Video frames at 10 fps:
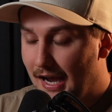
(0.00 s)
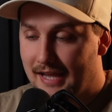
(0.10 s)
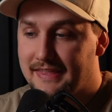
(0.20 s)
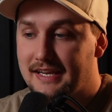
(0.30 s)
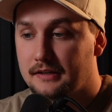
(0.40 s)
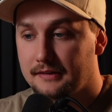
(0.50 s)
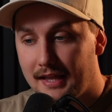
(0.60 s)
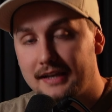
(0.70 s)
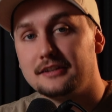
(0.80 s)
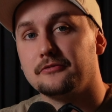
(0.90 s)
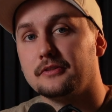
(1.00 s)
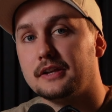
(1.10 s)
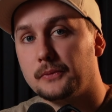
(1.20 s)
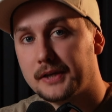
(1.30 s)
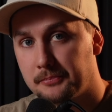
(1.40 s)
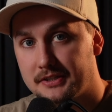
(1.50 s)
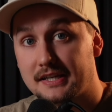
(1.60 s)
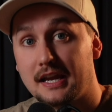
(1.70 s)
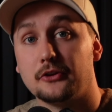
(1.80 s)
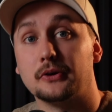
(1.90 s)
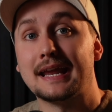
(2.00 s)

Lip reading: I think collectively we could put together